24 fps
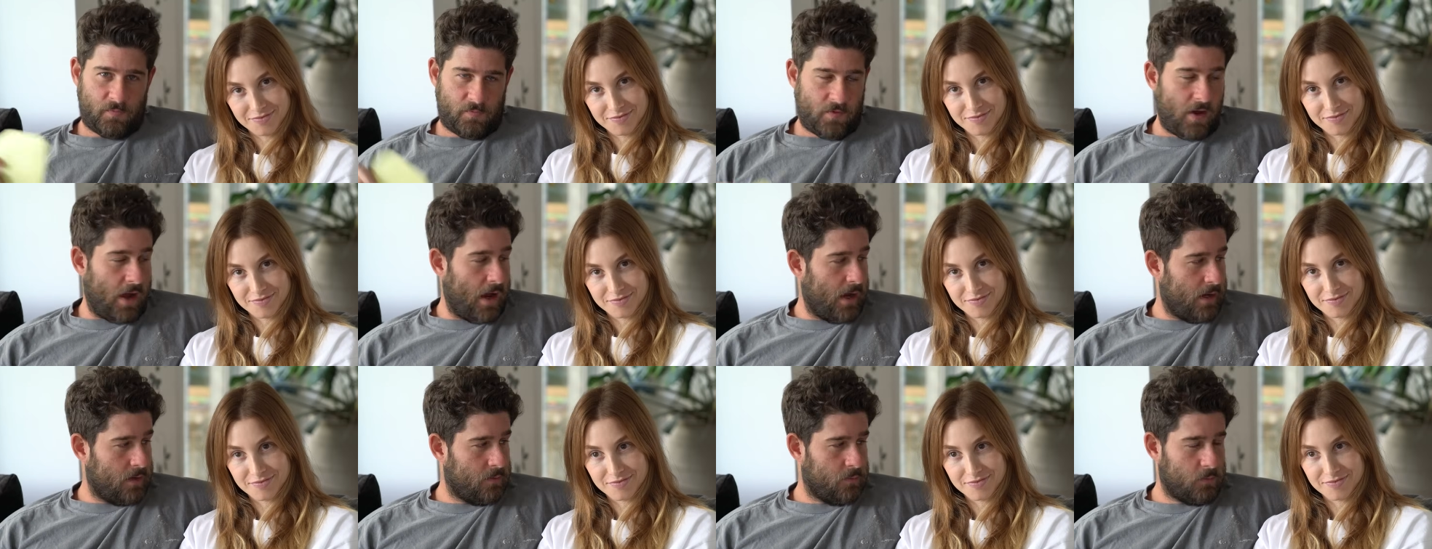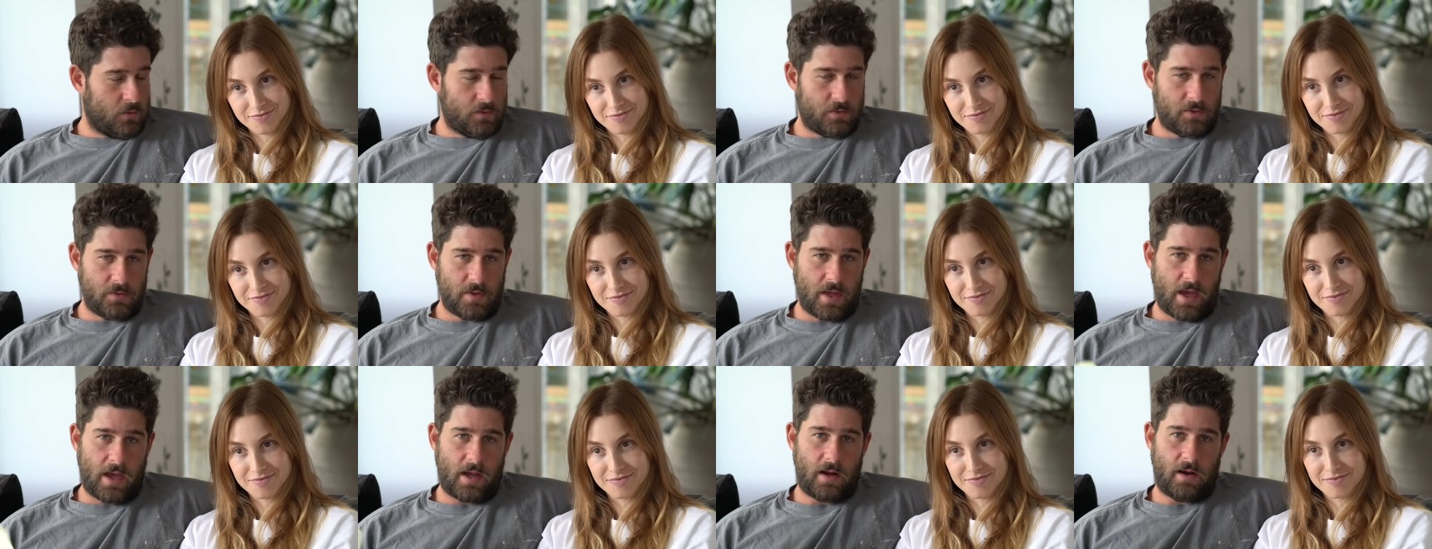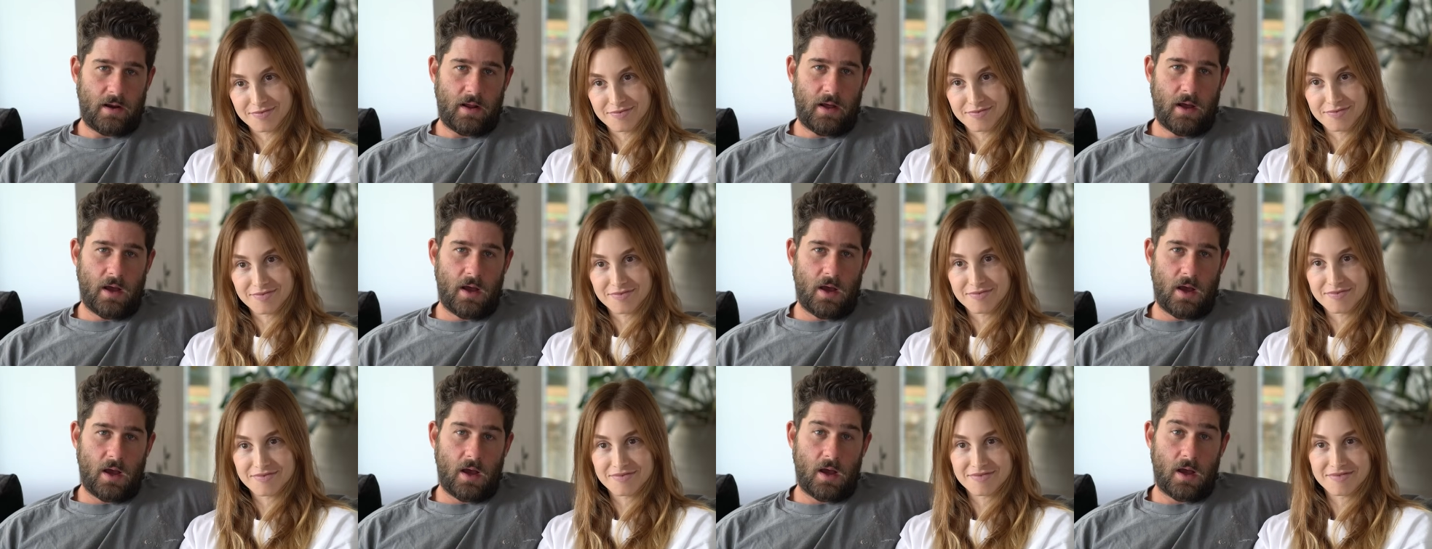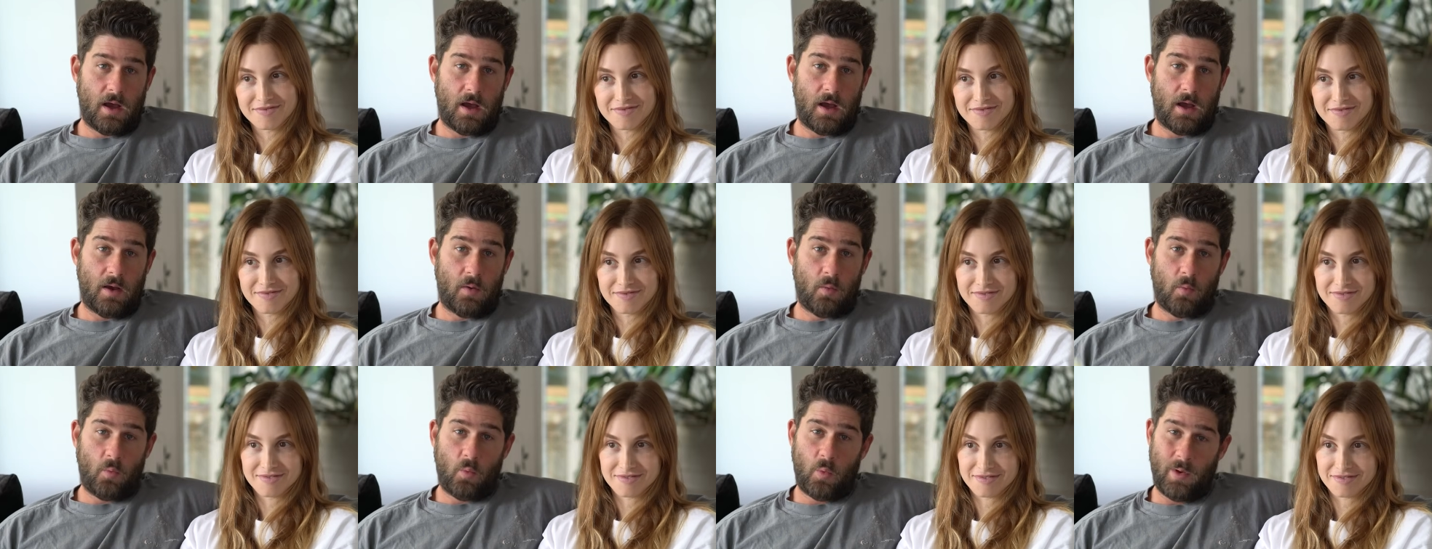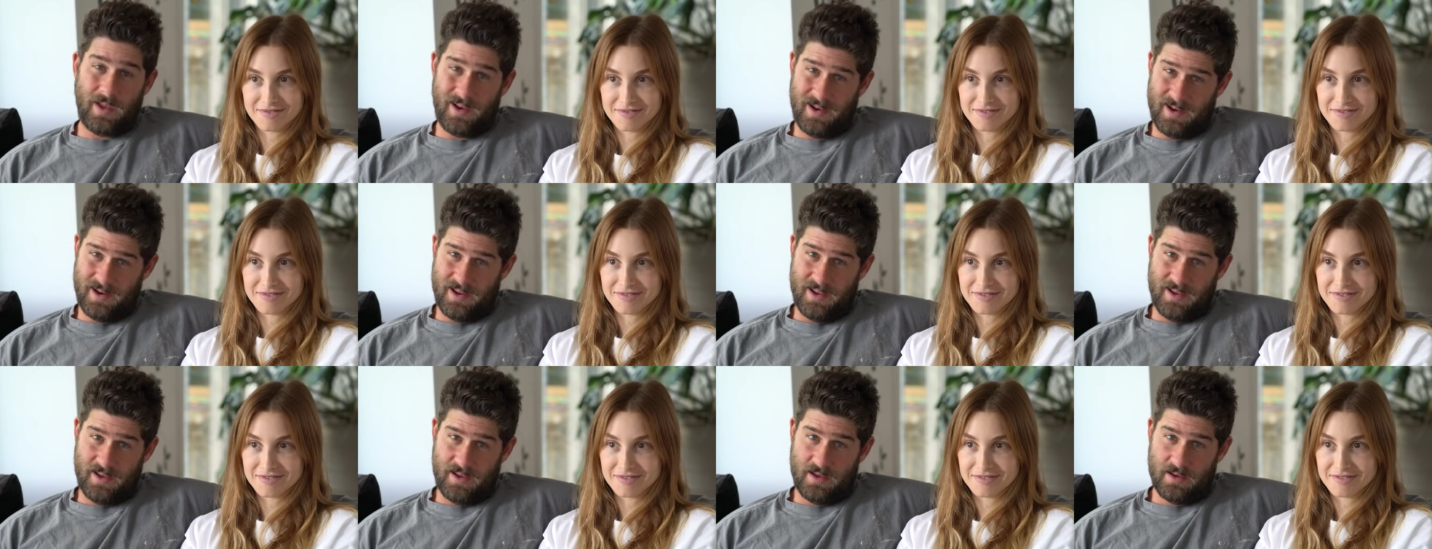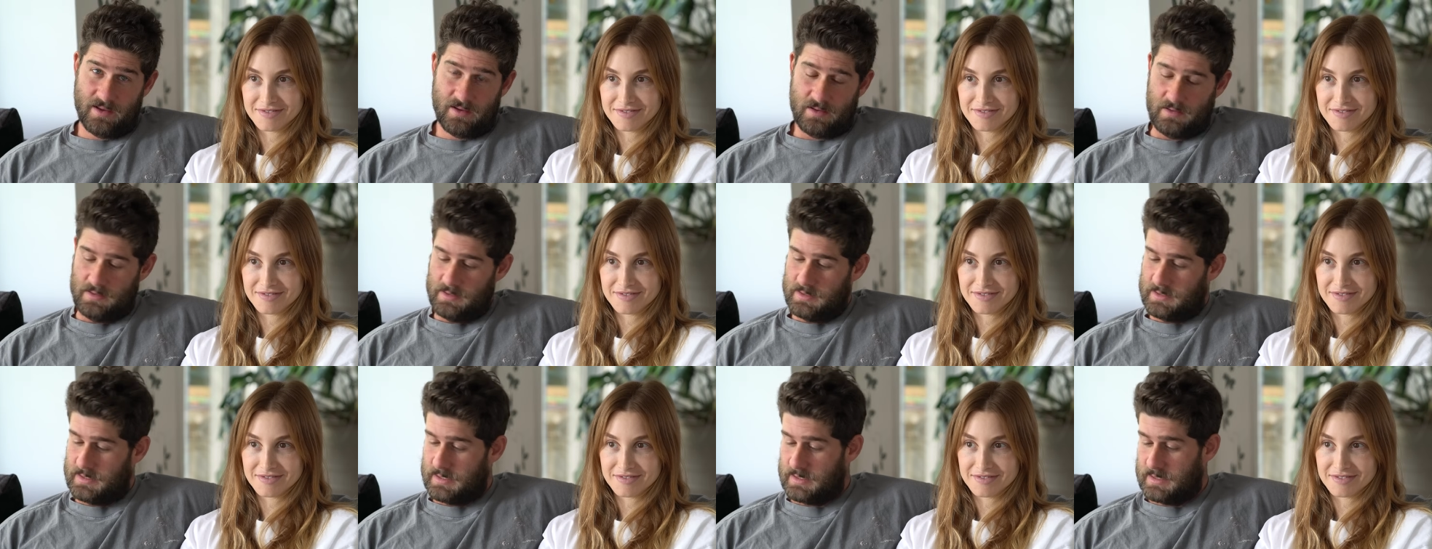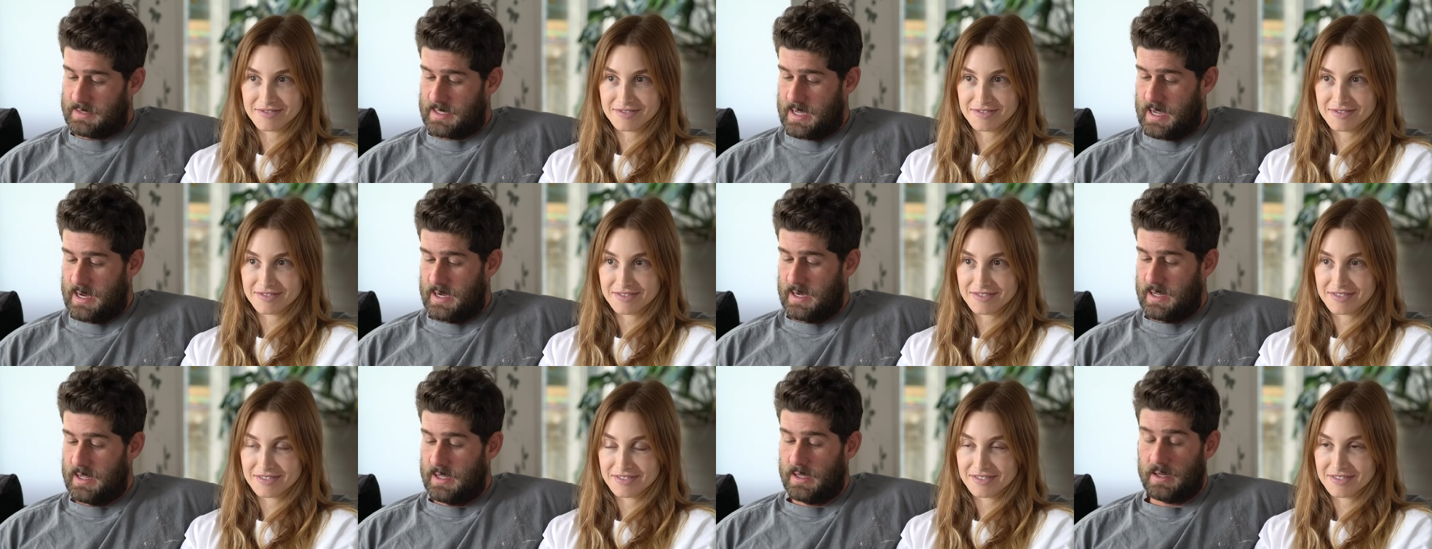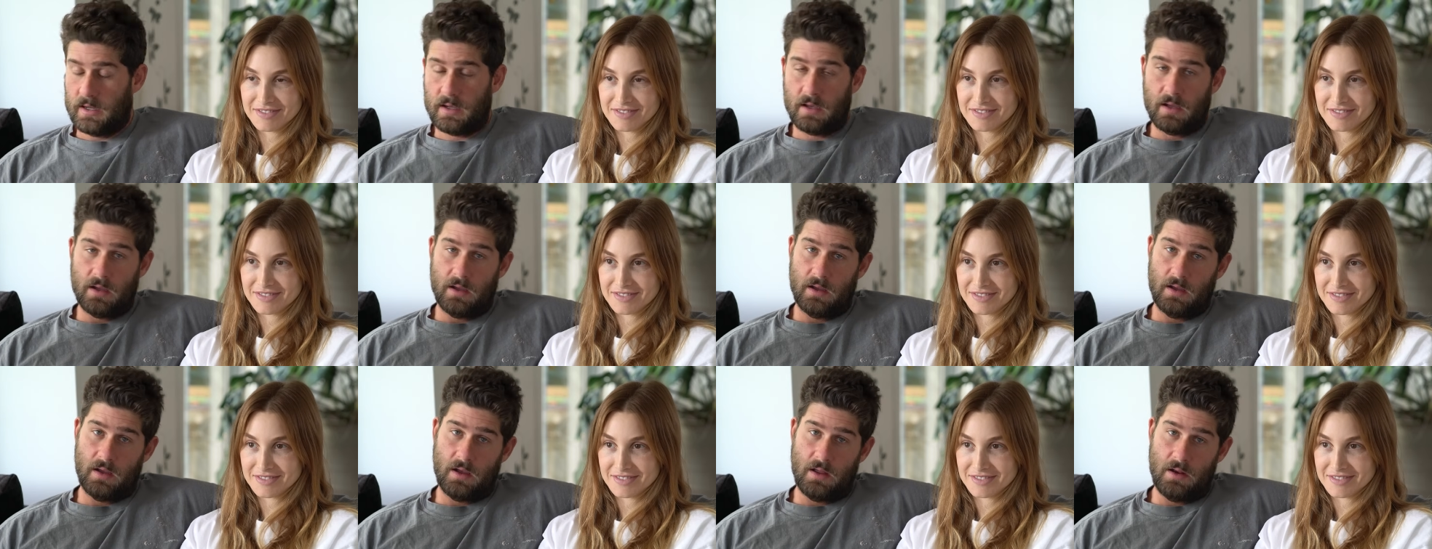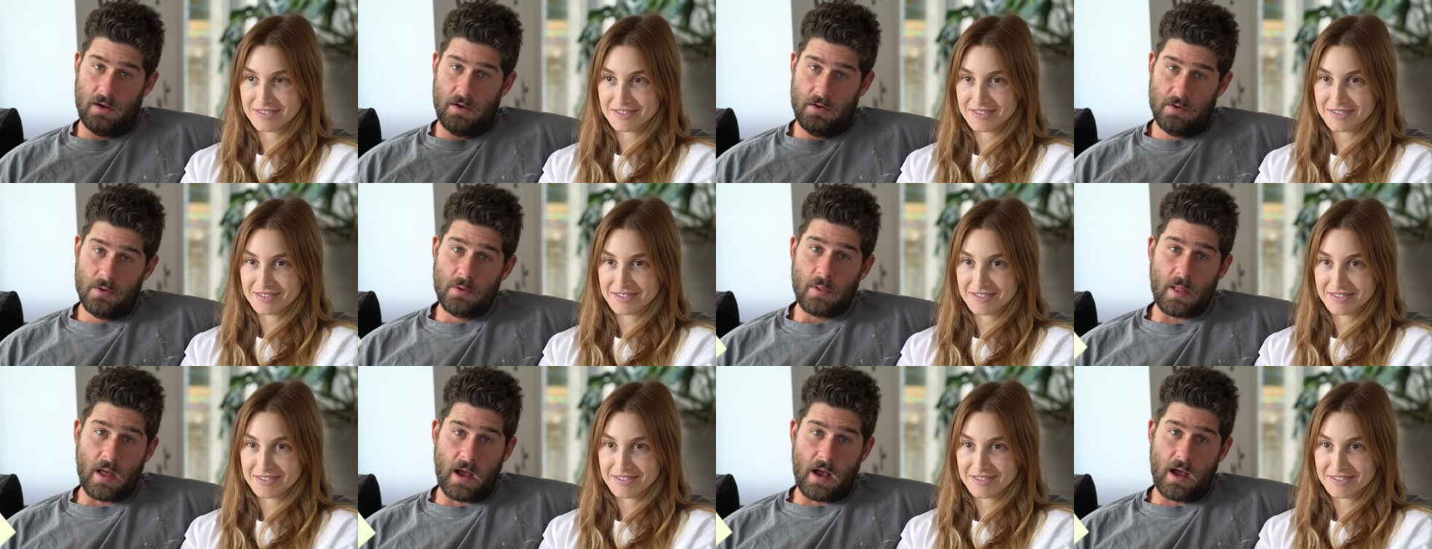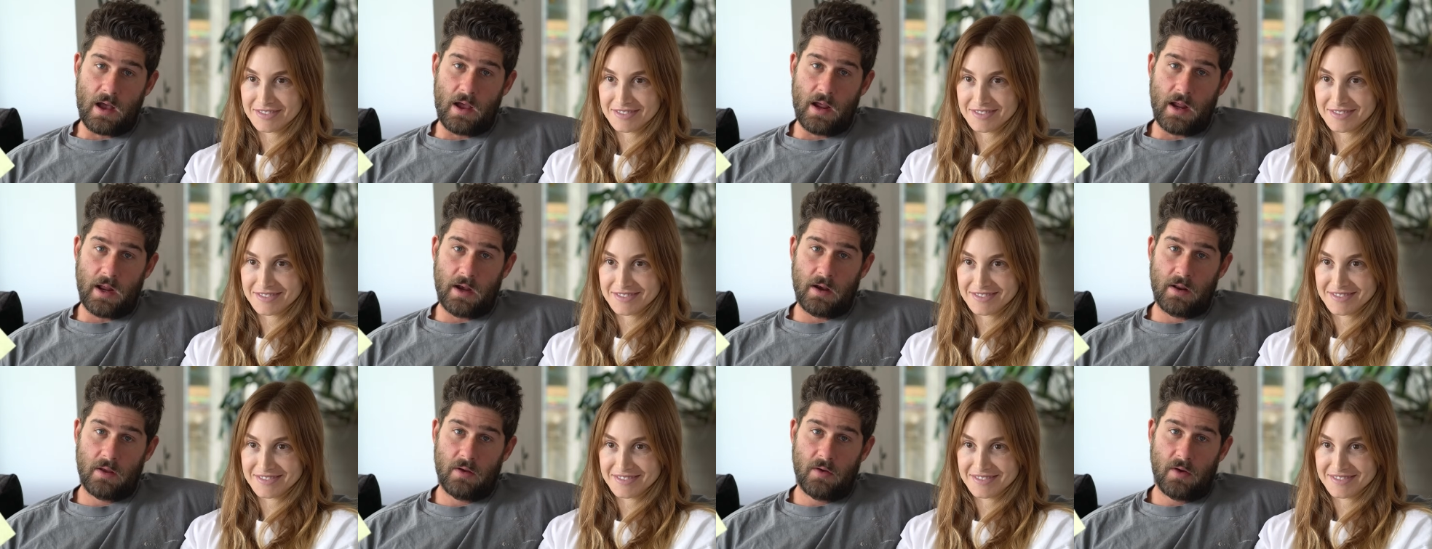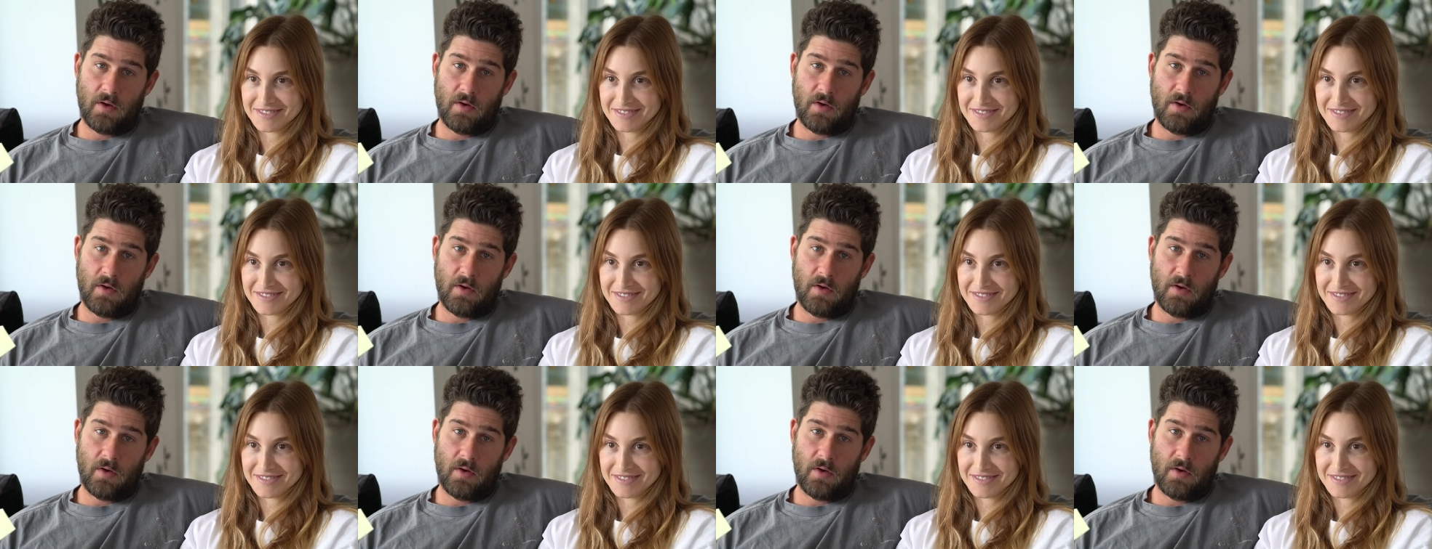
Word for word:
Speaker 1: Fine, we'll do that. Whitney is designing a new line